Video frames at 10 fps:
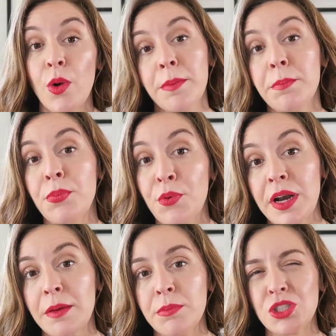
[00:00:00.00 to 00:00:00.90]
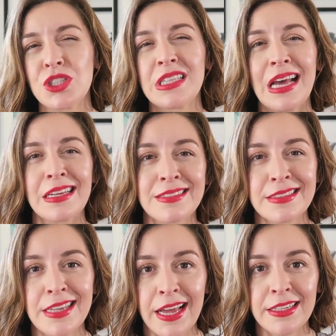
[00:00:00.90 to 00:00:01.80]
quite pretty, but just less
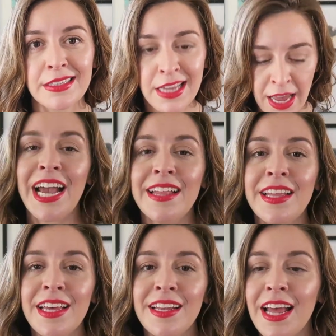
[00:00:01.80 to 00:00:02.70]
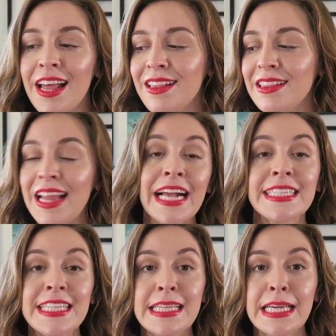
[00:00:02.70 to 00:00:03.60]
intense. And then
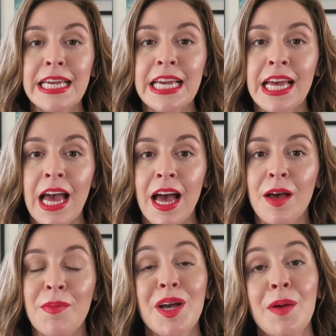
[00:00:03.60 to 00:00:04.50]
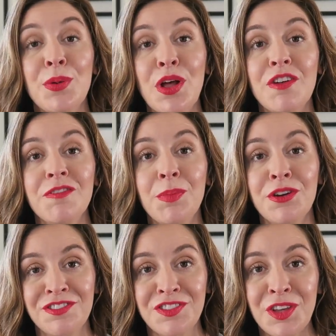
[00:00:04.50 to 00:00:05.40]
lastly, um, a couple of
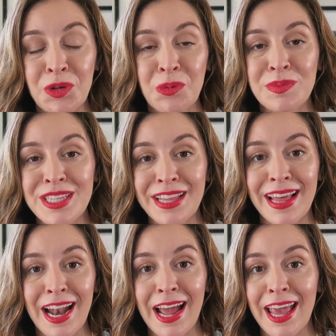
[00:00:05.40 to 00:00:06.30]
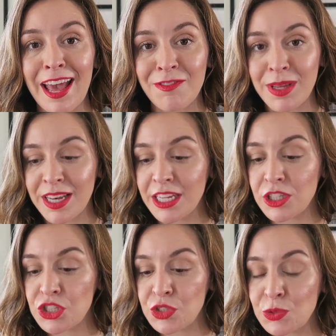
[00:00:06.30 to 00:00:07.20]
perfumes that I have been
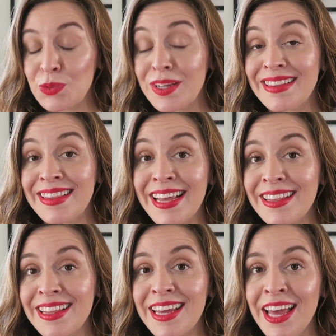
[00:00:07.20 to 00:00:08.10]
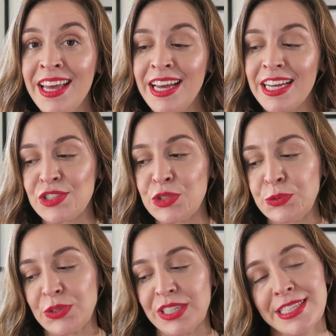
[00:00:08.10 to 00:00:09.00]
into lately. As
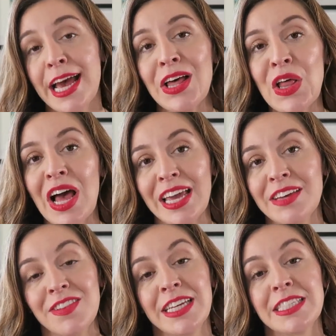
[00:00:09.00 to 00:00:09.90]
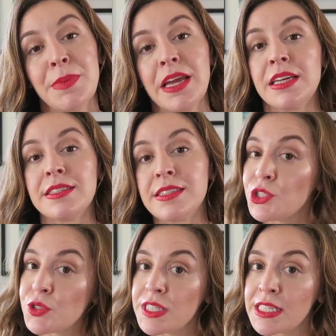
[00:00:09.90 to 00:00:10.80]
you can tell, I have liked my
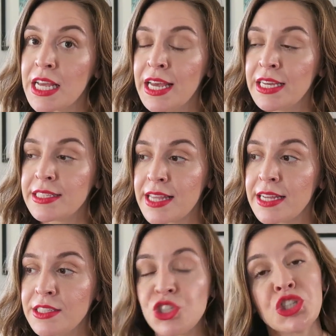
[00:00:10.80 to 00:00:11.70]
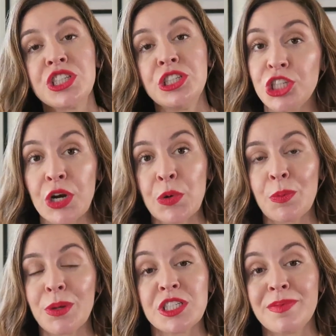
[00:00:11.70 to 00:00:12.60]
citrus sense just in
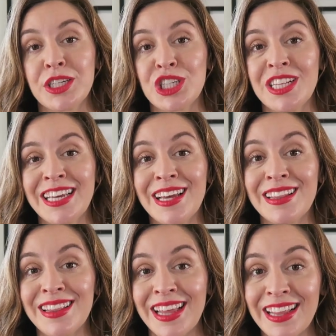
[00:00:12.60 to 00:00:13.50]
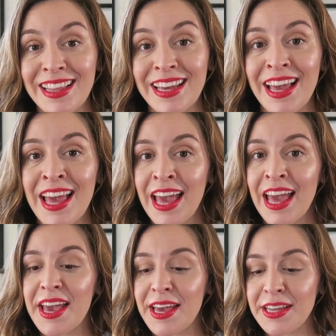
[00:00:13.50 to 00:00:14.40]
general, but especially lately.
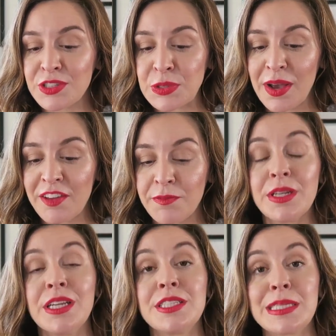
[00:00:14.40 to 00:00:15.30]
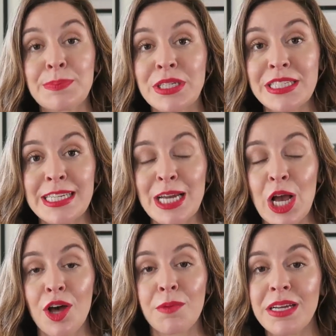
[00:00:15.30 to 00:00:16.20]
And so I have been
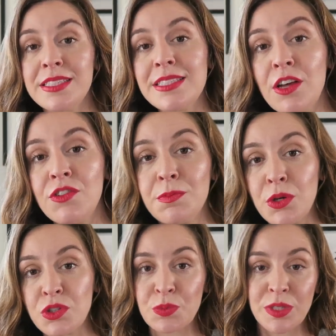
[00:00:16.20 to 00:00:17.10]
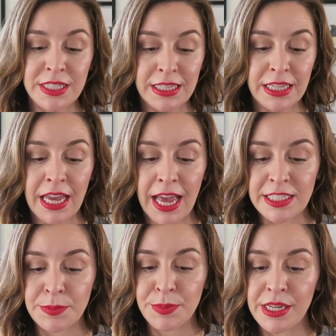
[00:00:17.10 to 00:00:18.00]
spritzing on myself. Most recently
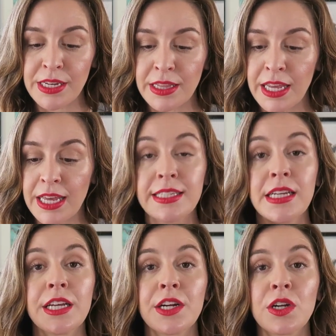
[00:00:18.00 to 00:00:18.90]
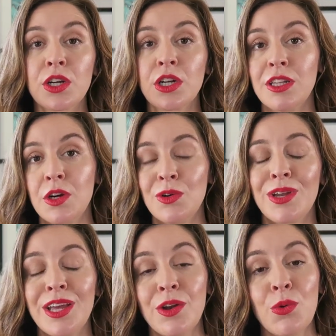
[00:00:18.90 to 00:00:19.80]
has been the Atelier
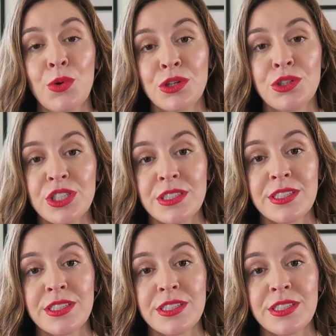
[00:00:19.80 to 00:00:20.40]
Cologne in Orange